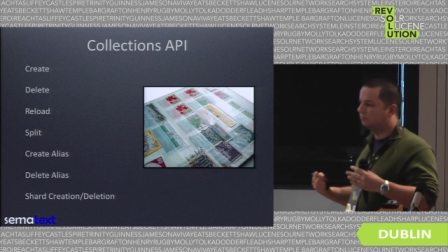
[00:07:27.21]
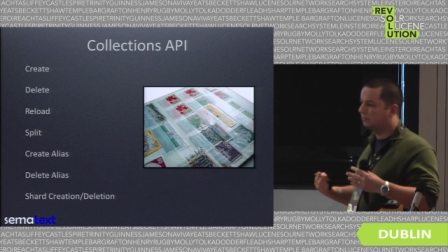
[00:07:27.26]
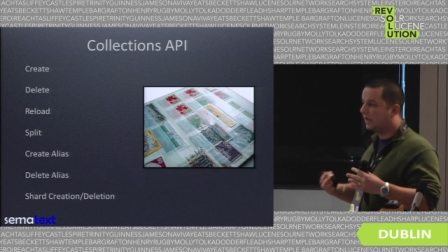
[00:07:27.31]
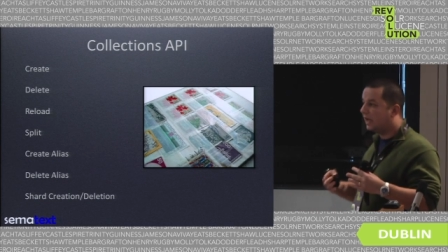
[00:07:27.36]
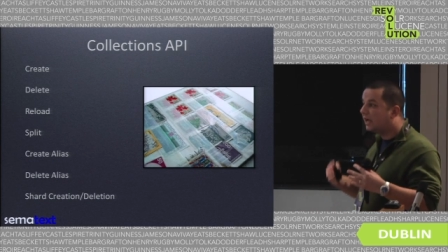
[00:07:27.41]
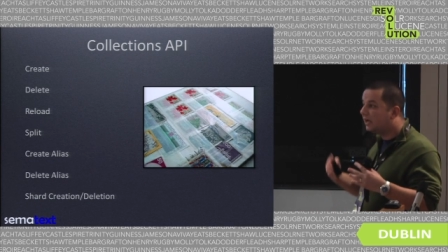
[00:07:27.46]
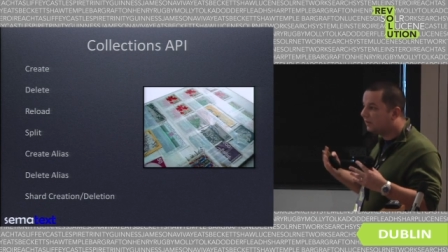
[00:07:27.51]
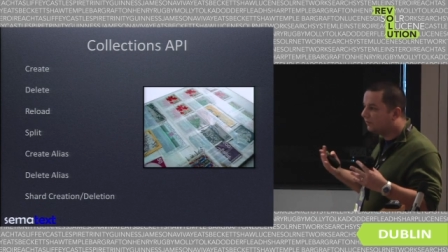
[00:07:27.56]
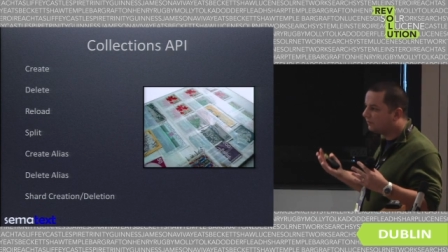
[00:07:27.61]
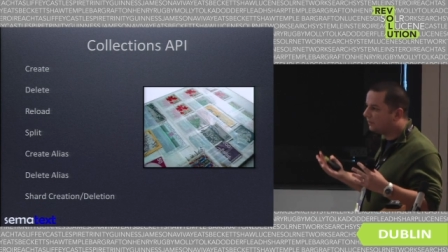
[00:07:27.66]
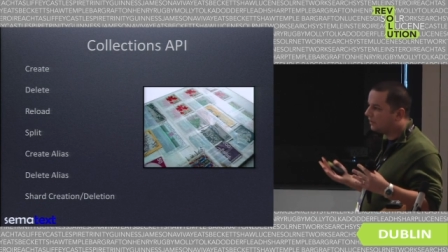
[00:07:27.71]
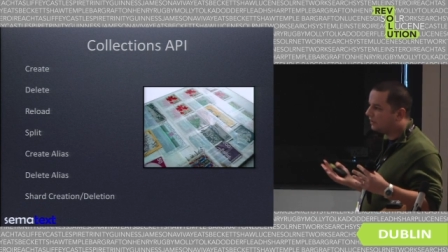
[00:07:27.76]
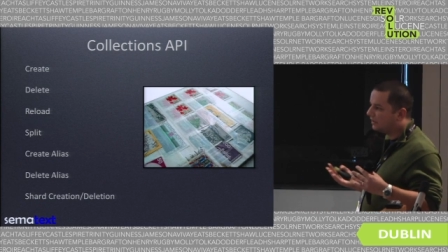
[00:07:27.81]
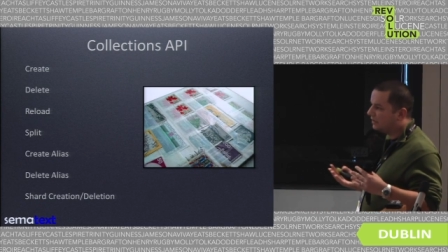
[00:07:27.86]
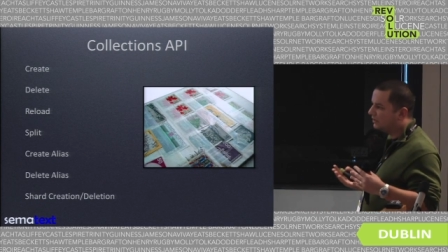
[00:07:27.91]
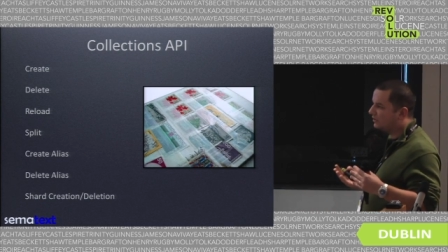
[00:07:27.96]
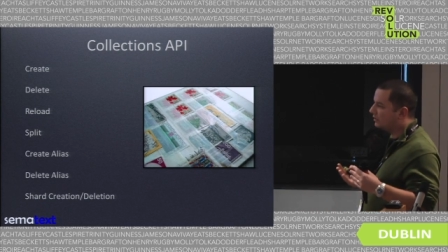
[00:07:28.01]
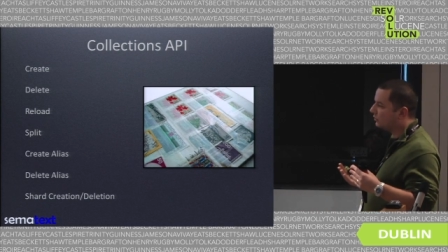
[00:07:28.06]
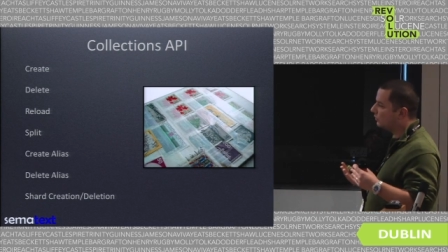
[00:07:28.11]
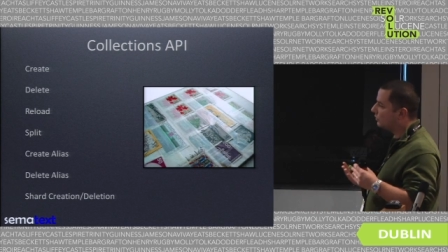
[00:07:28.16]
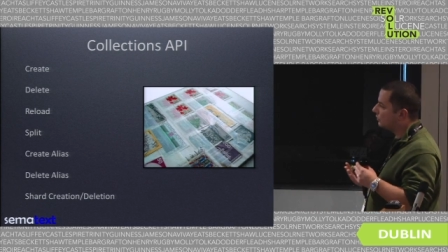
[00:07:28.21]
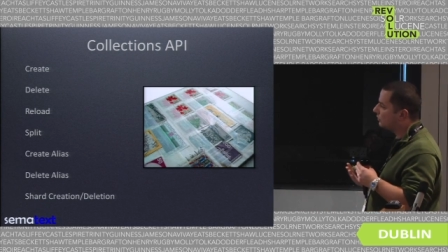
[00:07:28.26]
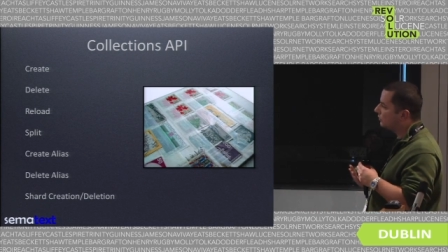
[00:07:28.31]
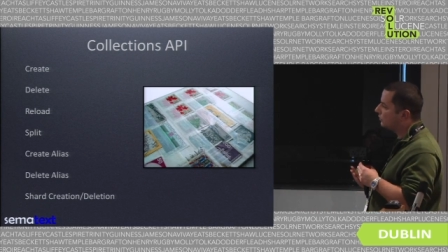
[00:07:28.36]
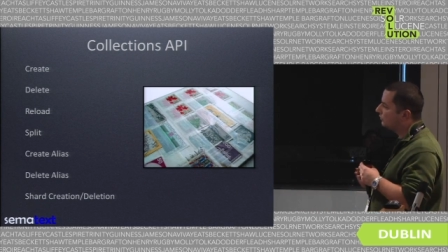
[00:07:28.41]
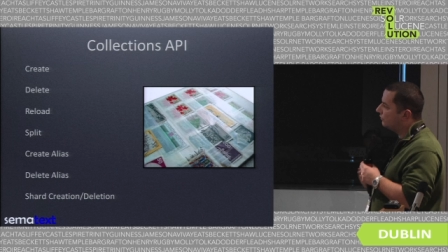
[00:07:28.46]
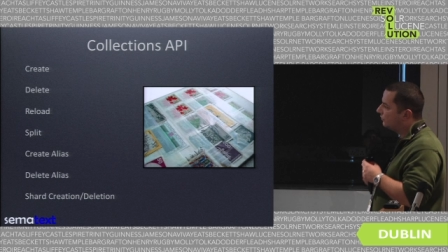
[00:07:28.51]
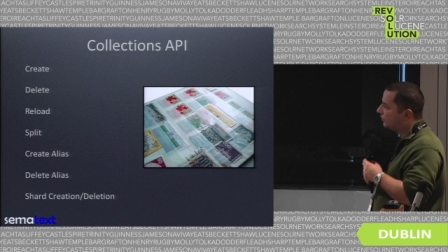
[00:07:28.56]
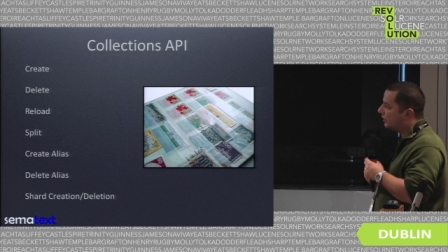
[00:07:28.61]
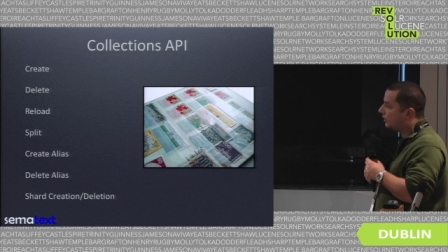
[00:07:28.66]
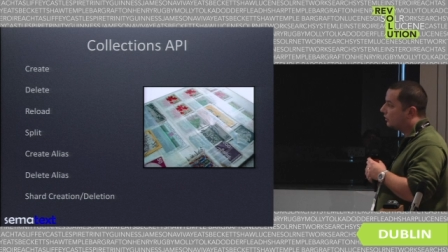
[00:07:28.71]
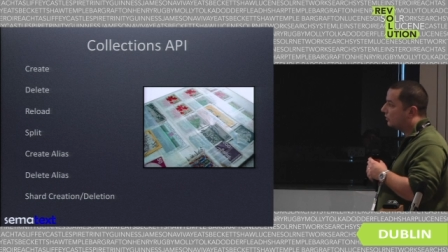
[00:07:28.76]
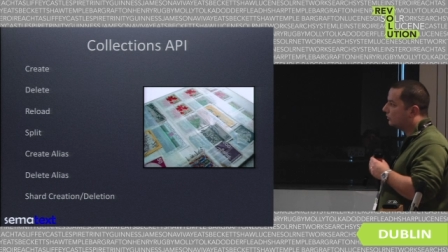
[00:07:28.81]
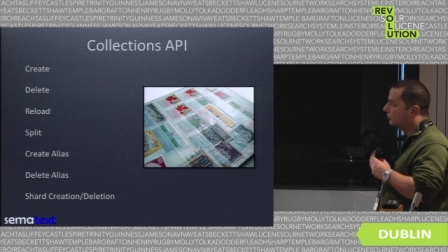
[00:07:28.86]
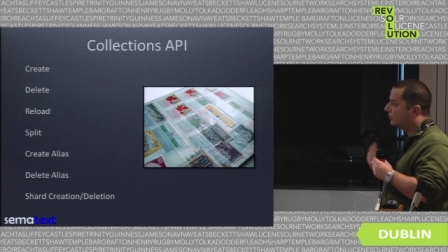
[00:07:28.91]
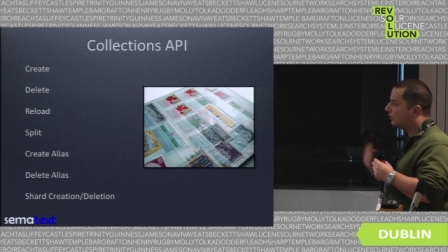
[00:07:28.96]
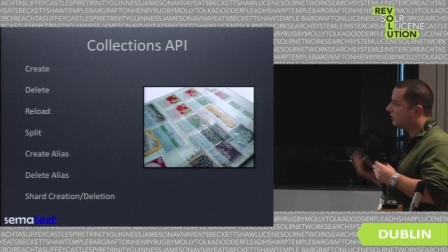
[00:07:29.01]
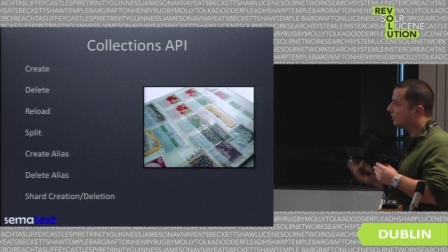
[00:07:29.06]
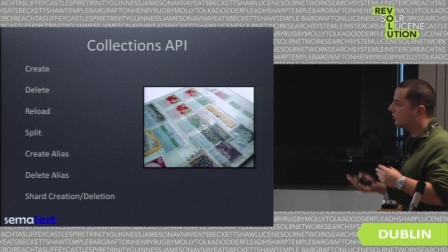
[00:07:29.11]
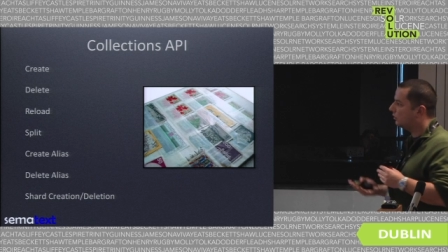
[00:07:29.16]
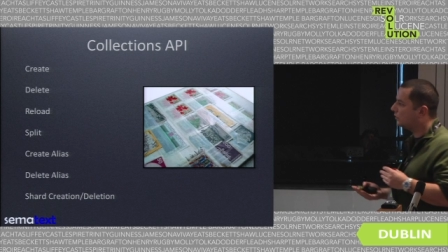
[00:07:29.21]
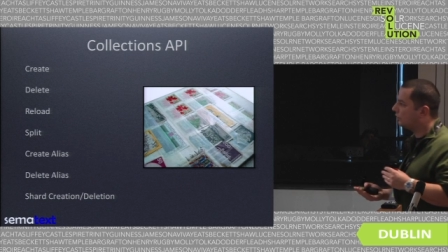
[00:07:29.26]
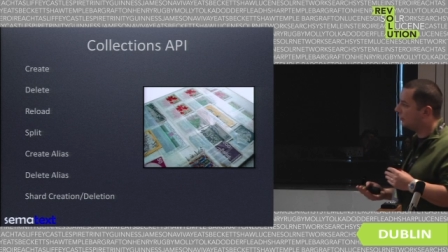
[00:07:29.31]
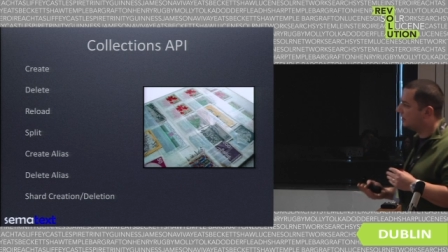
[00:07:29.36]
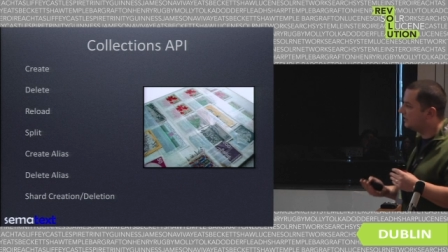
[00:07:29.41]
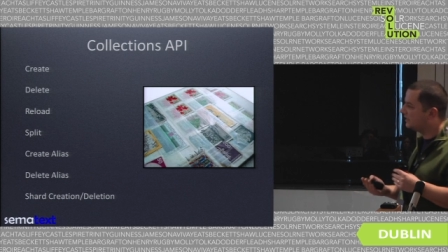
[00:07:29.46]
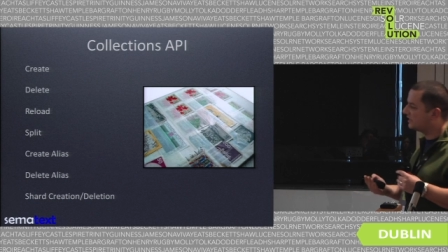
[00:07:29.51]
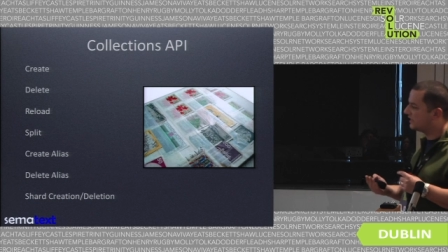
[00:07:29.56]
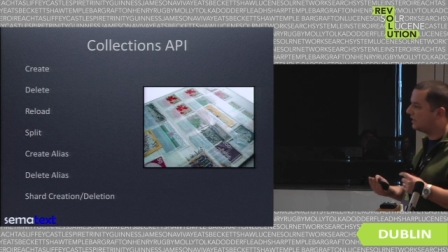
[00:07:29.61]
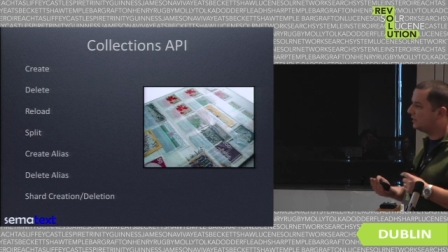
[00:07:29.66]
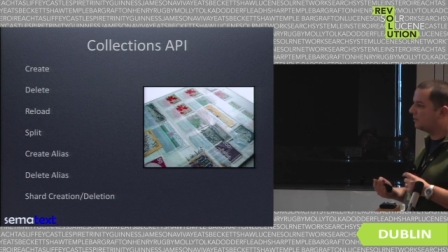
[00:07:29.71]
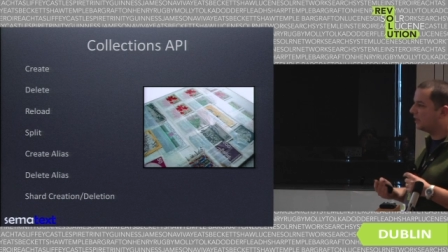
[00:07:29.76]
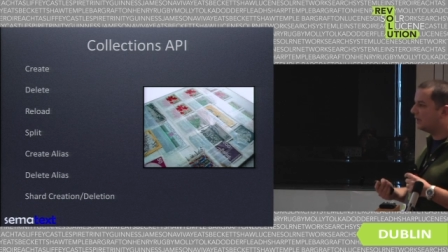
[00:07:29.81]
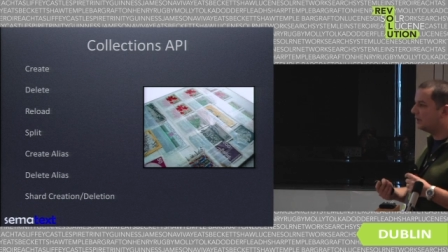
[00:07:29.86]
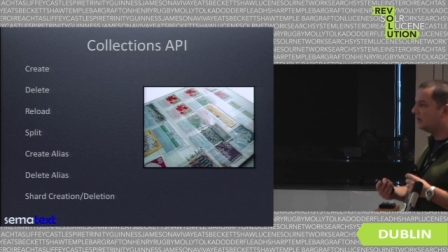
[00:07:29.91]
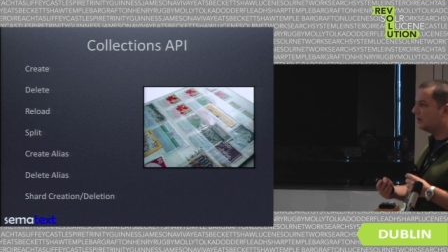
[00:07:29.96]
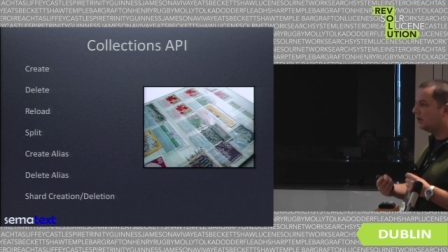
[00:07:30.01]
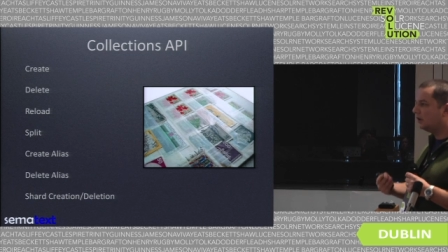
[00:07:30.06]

anything in Solr config on, or in schema,